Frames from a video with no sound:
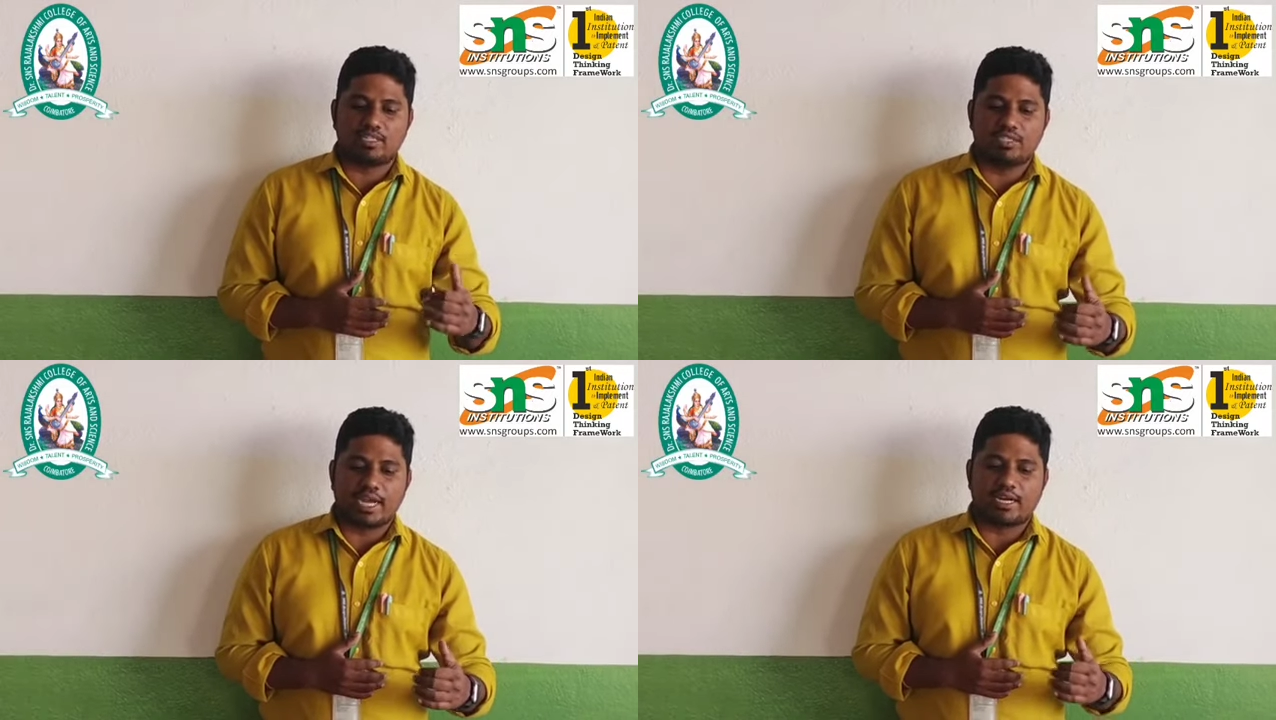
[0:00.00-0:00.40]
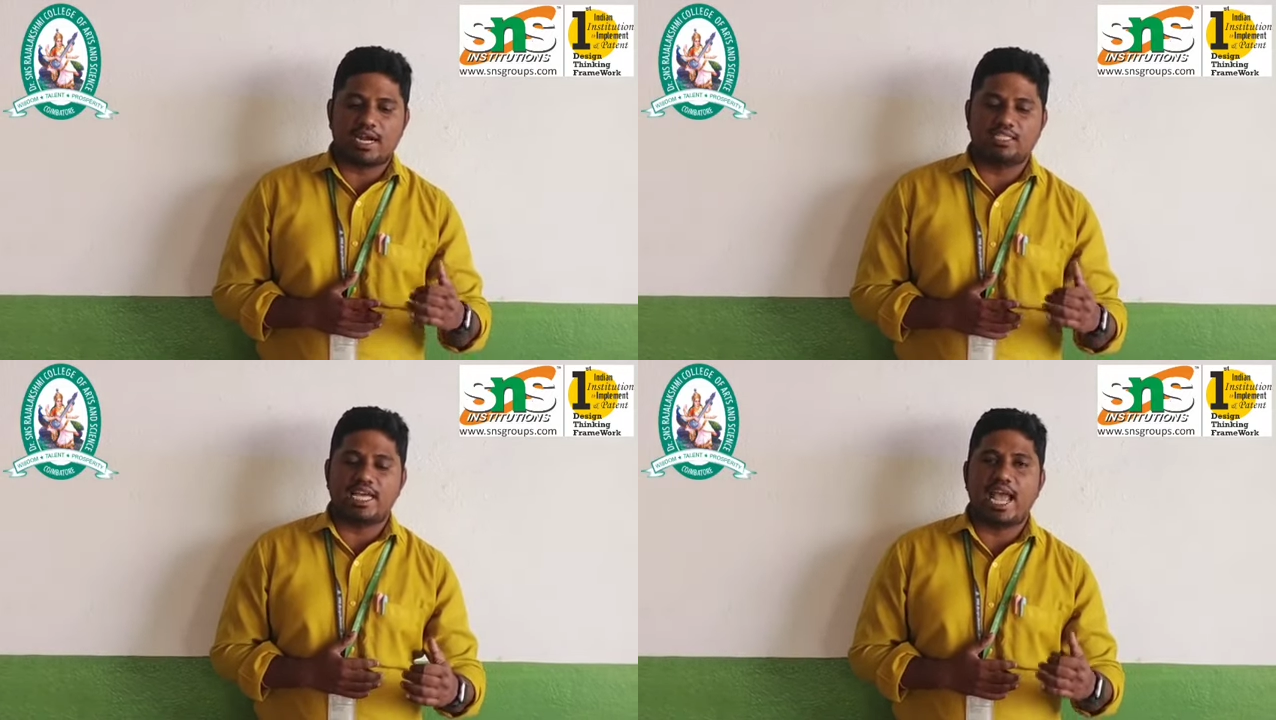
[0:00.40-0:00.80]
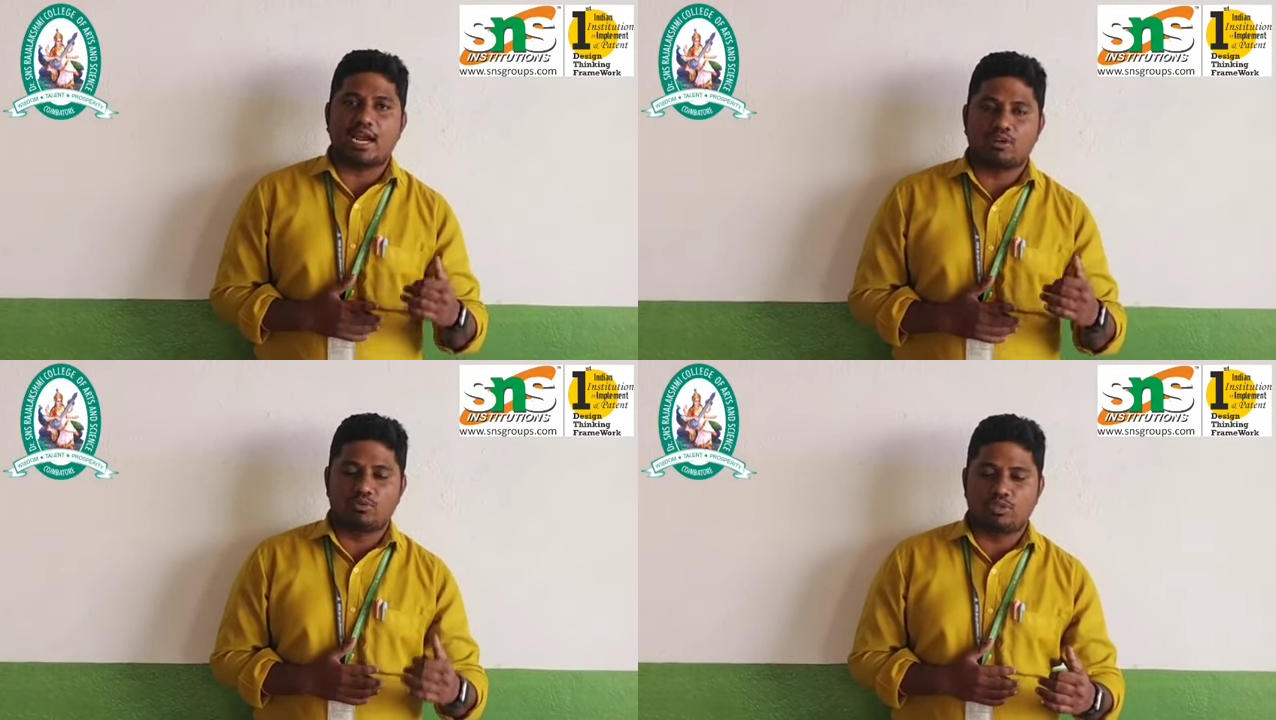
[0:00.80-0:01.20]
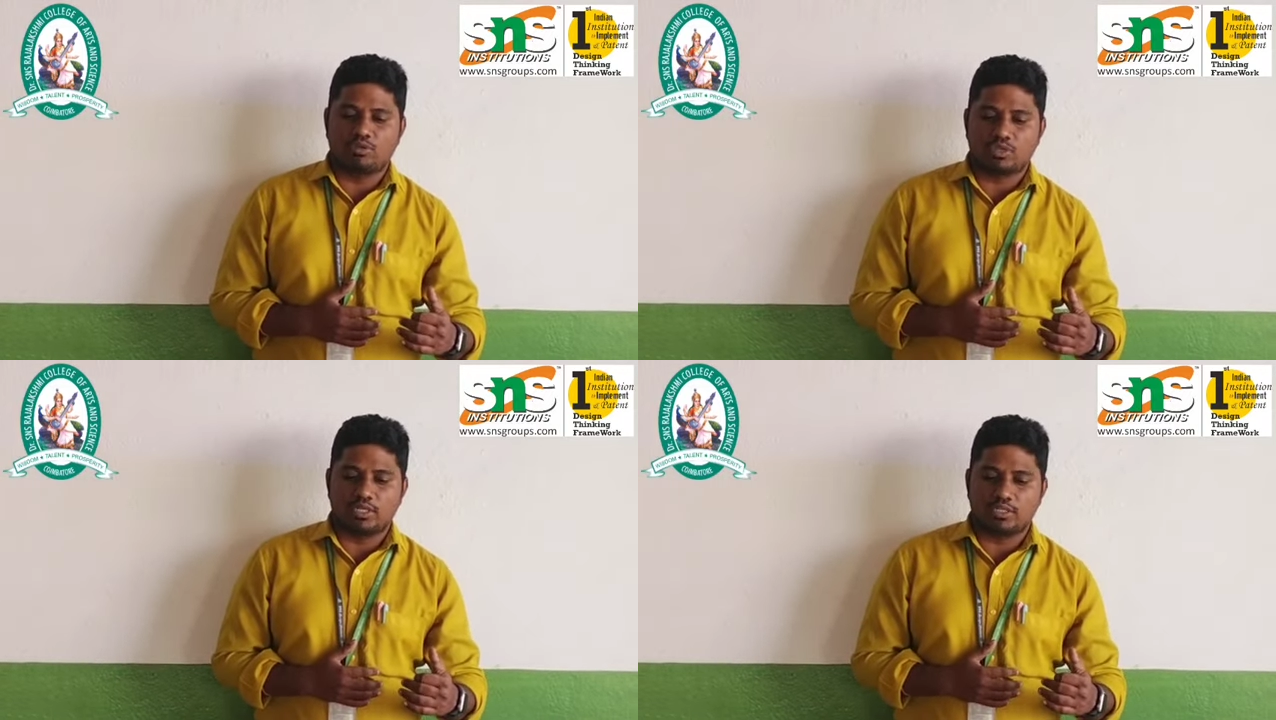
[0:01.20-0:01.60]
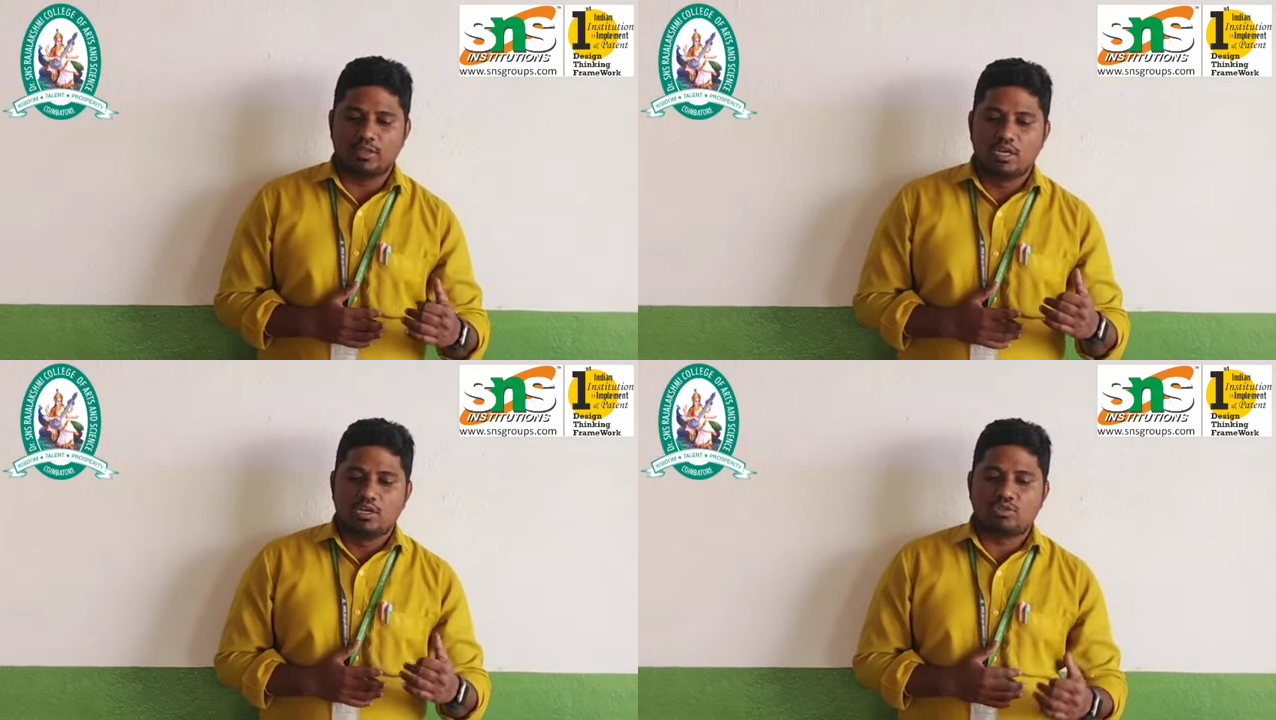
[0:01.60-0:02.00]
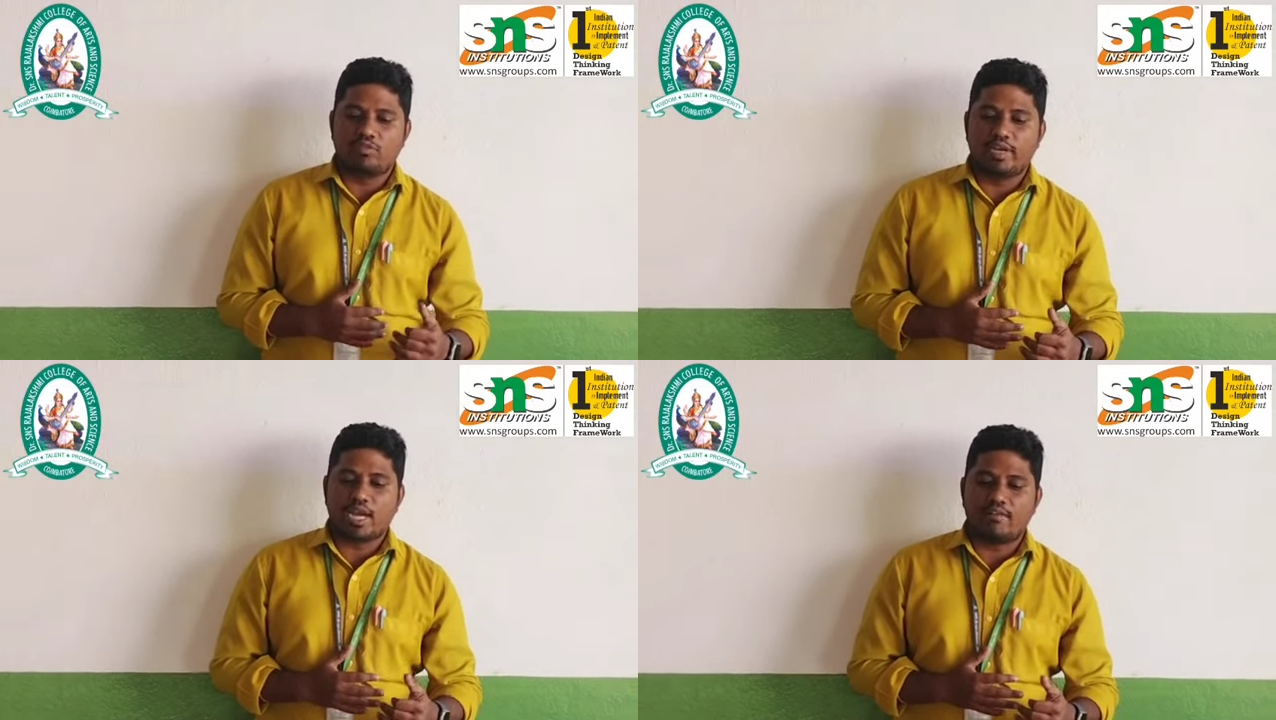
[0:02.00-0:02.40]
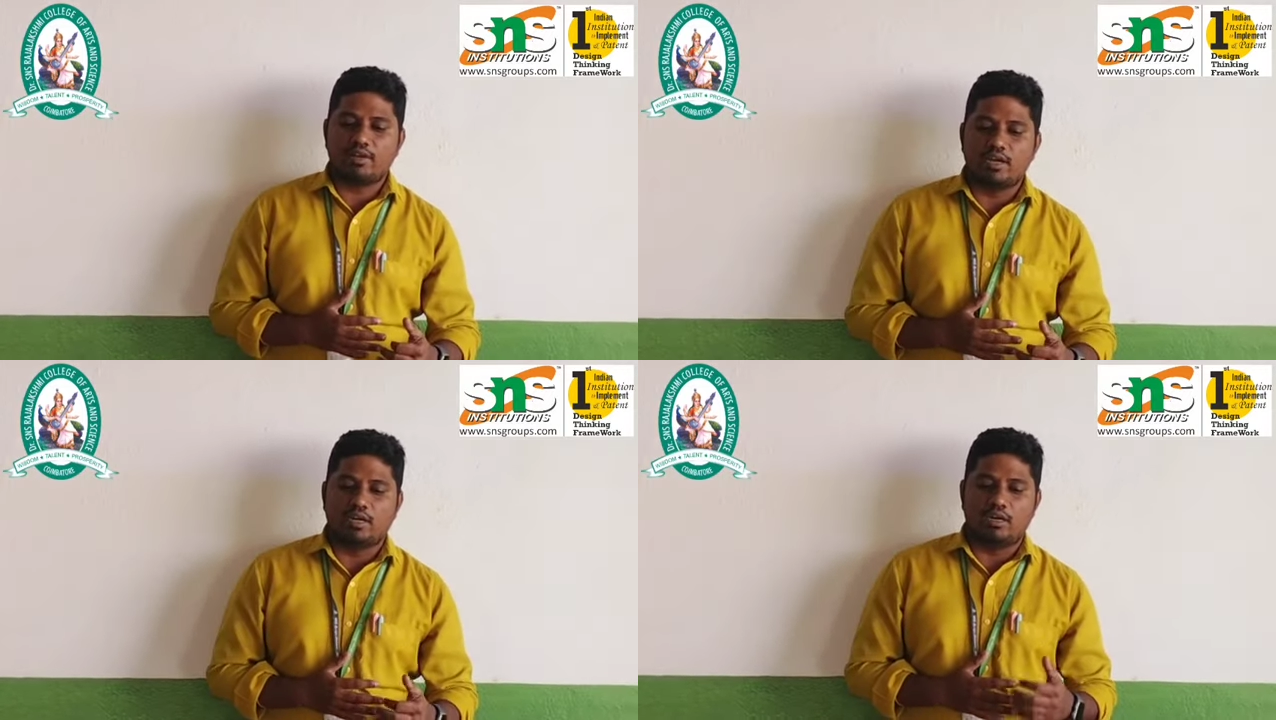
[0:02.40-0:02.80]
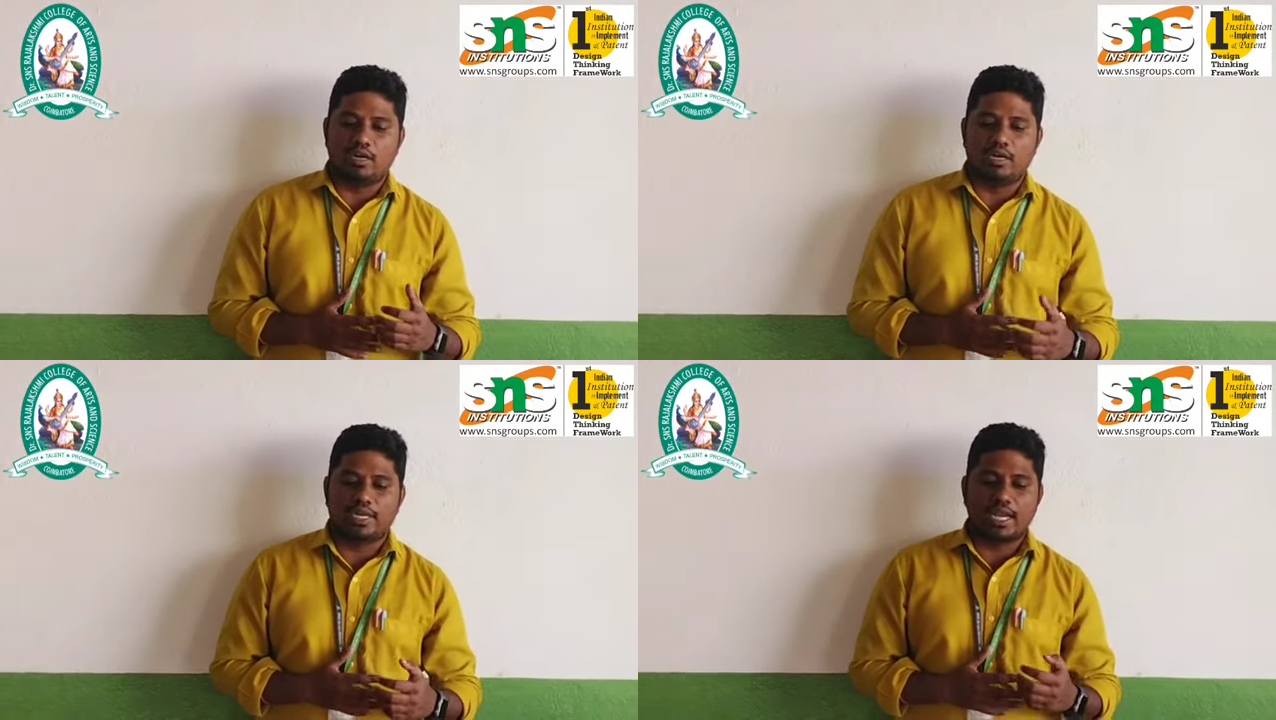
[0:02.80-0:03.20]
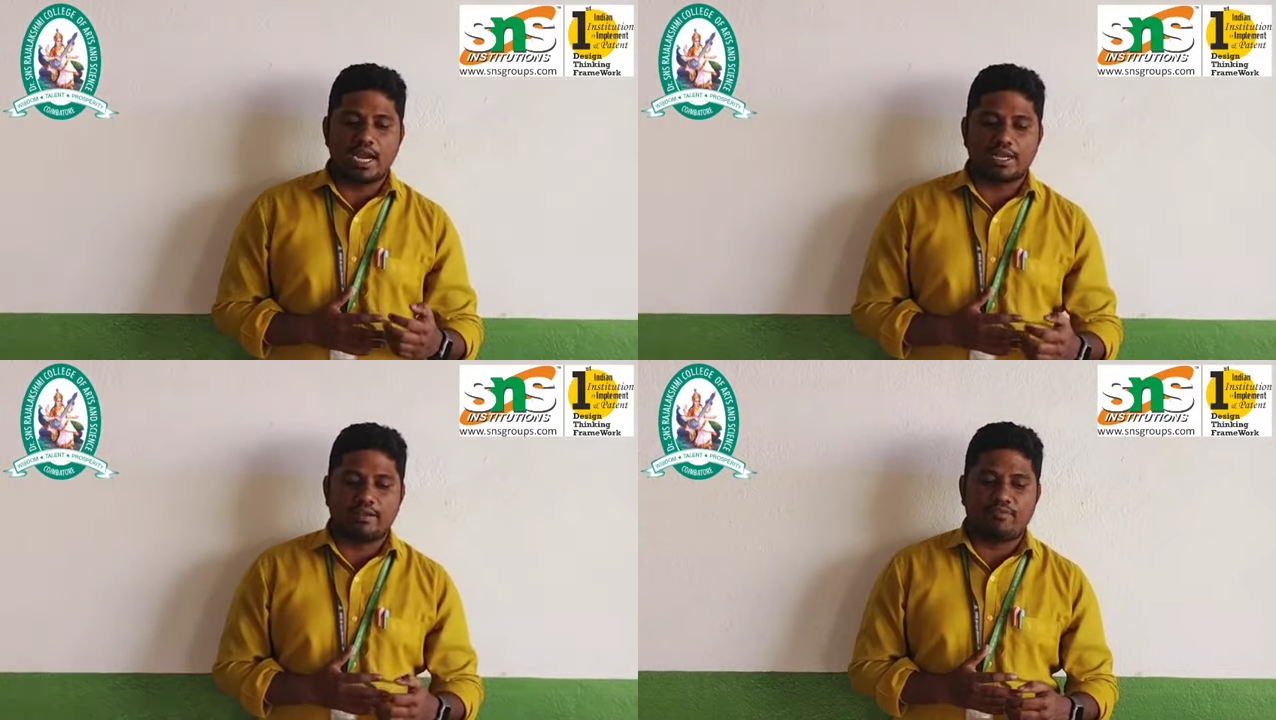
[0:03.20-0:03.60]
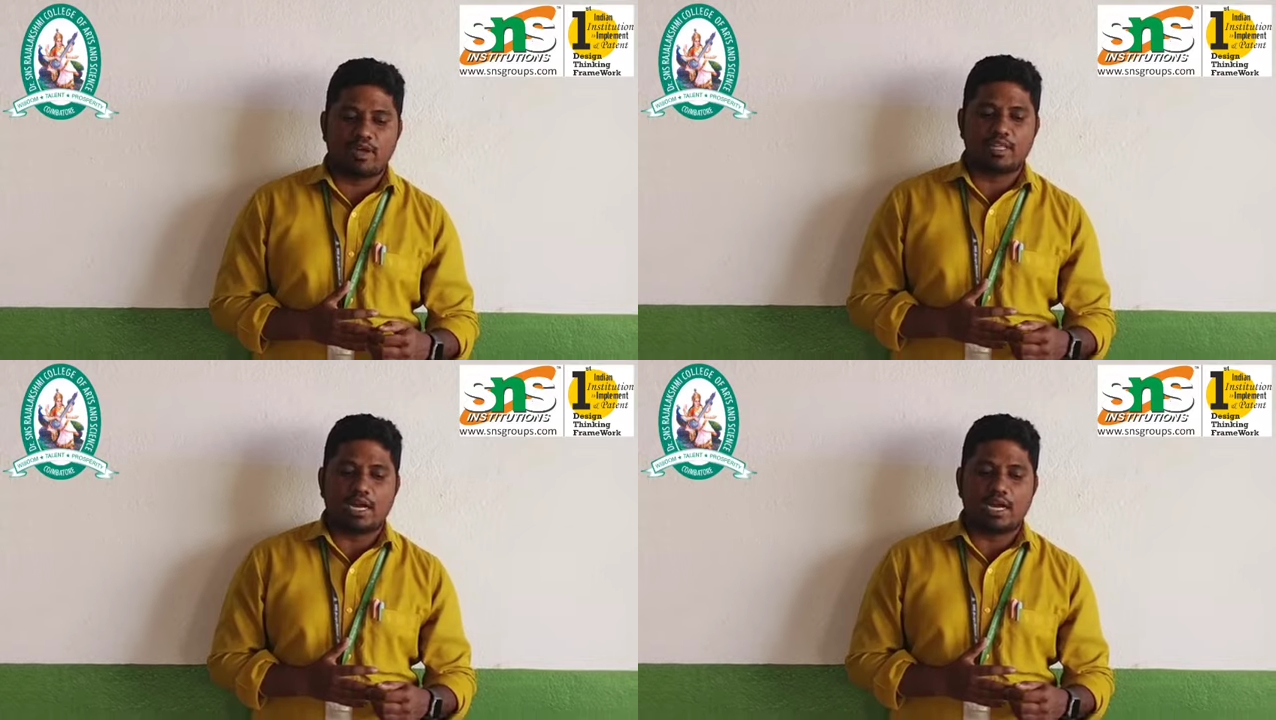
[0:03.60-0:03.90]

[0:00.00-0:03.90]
Technology Act 2000. So we have created for the